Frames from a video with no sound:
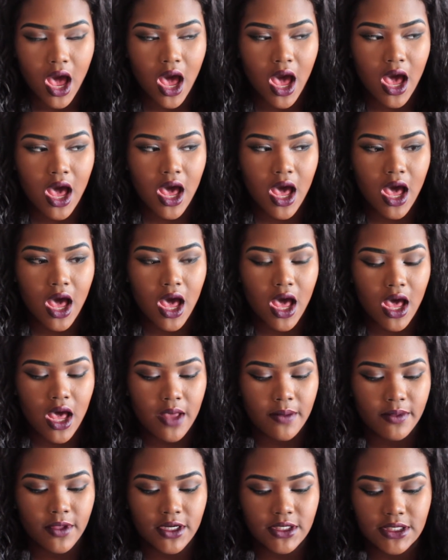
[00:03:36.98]

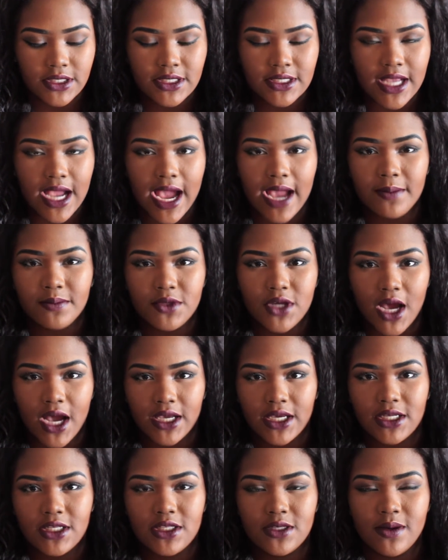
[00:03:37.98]
Um, there's this guy I'm
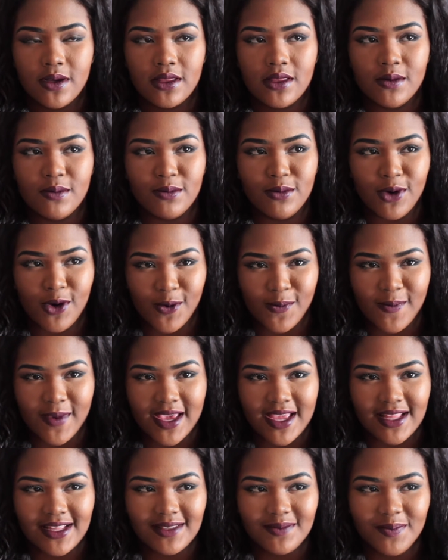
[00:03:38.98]
talking to at the
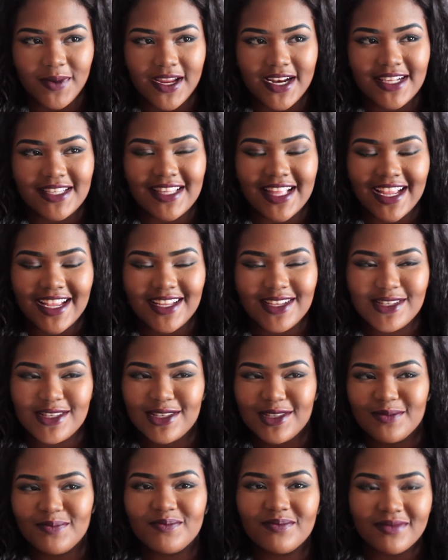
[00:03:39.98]
moment, but it's like,
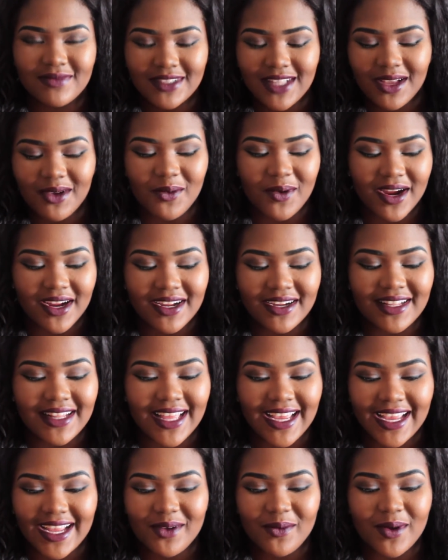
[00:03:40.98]
it's, we're
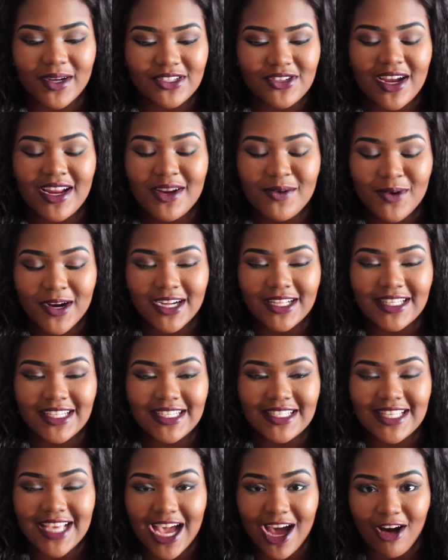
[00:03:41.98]
like, we're trying to work
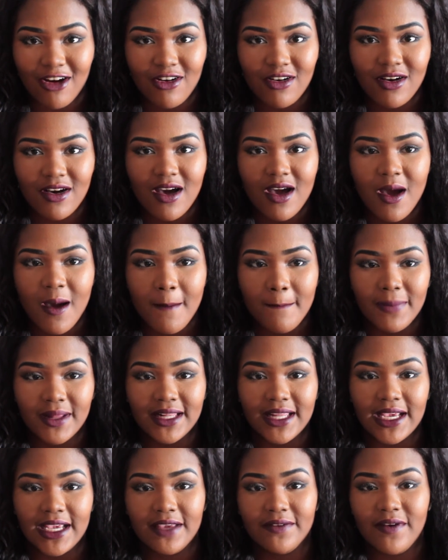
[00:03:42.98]
things out,
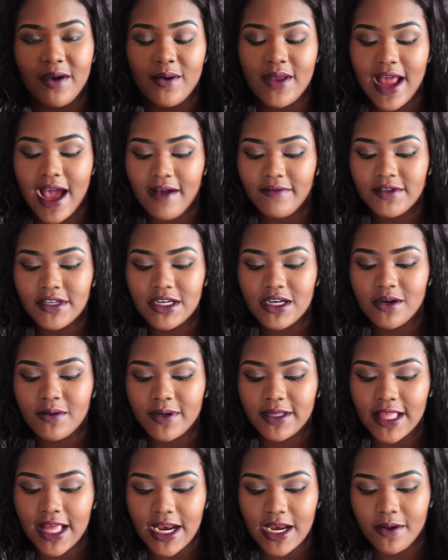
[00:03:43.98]
but like, if I would have dinner
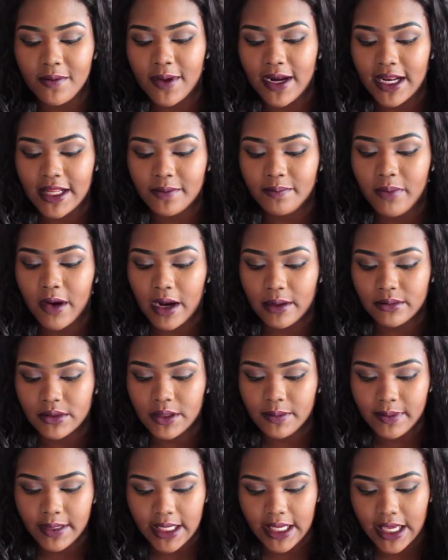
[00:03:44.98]
with anyone, it'd
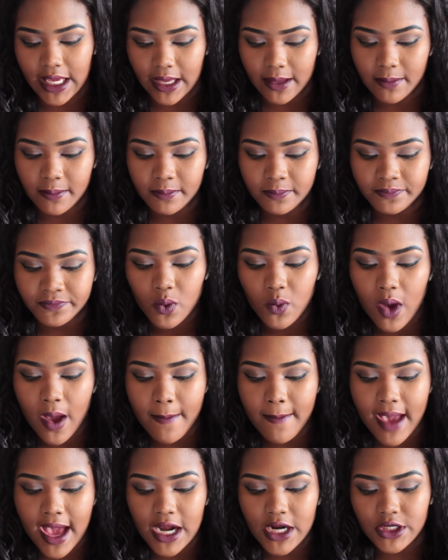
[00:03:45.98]
probably be him.
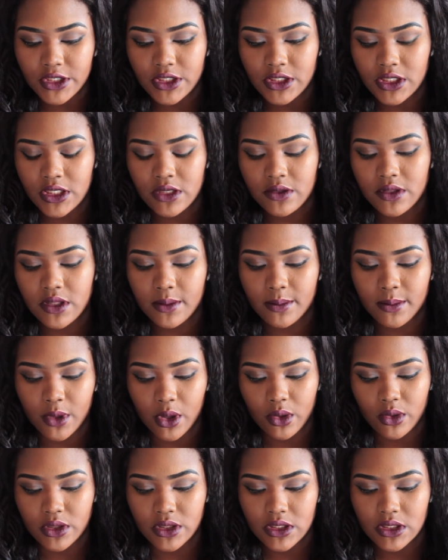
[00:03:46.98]
What matters to you the
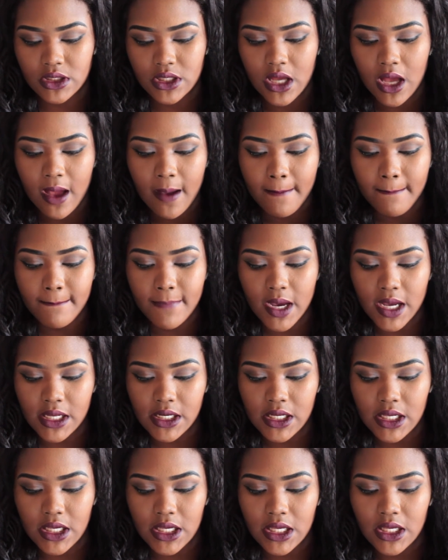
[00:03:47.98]
most?
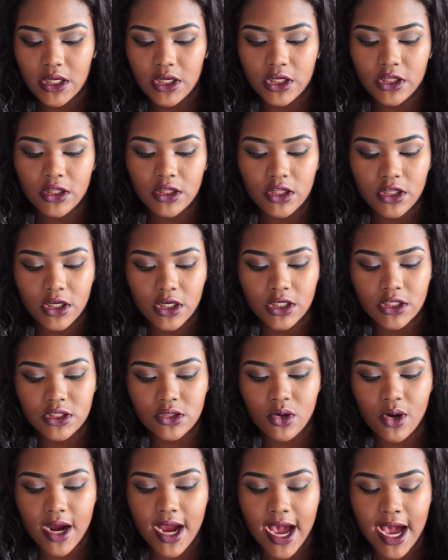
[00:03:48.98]
Money, good
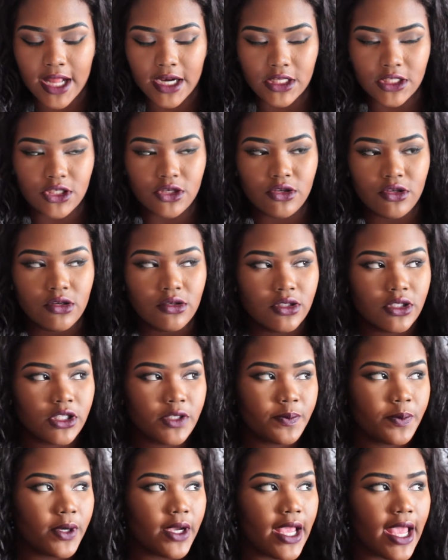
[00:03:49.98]
looks, or attitude? You
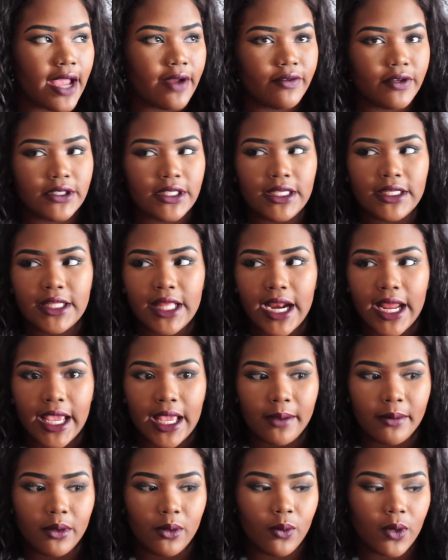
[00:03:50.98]
just put everything that I
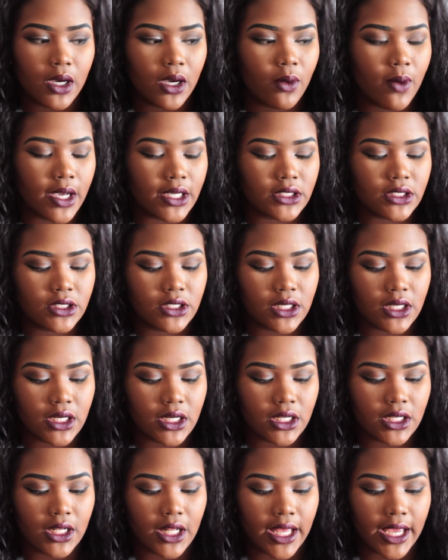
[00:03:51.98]
am in one
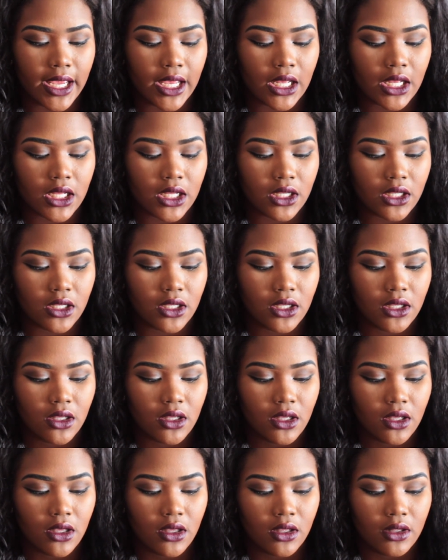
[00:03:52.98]
question, and
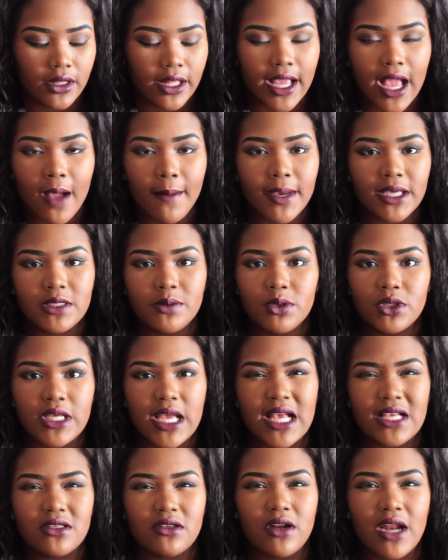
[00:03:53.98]
like, like, how am I supposed
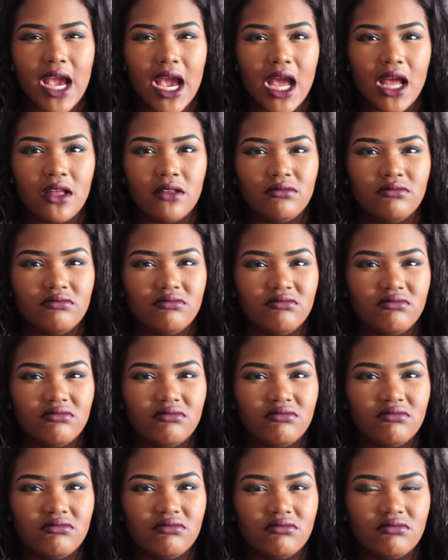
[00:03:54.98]
to answer that?
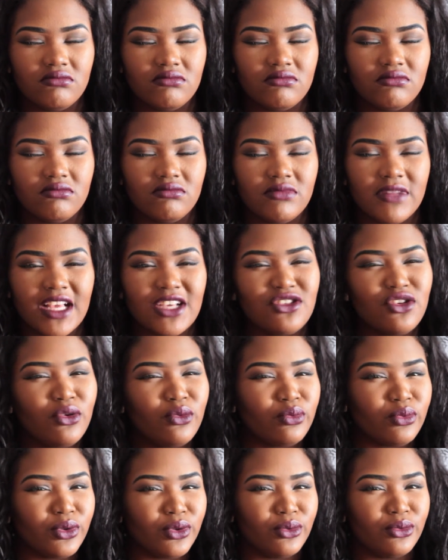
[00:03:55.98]
That's
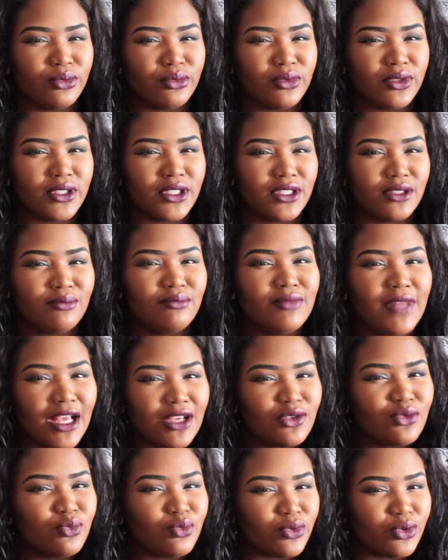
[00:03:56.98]
so rude.
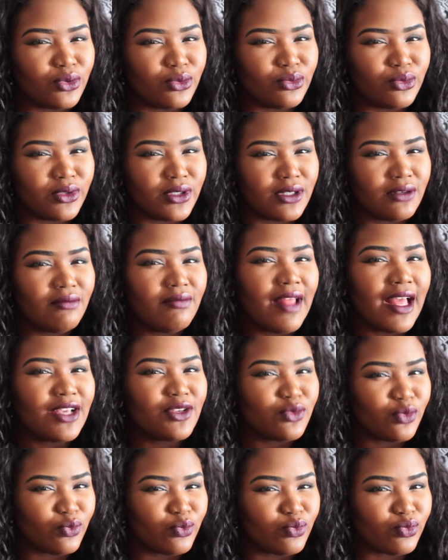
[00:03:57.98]
That's rude.
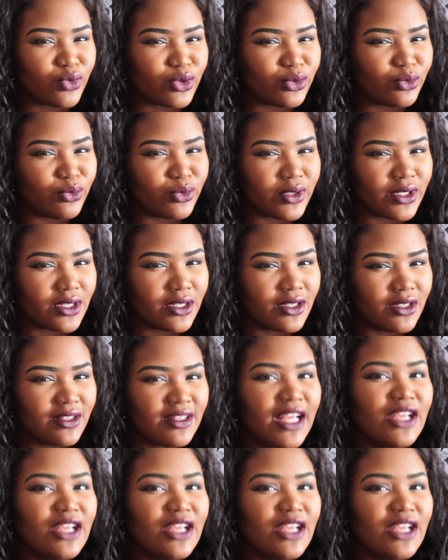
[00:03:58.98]
That's rude.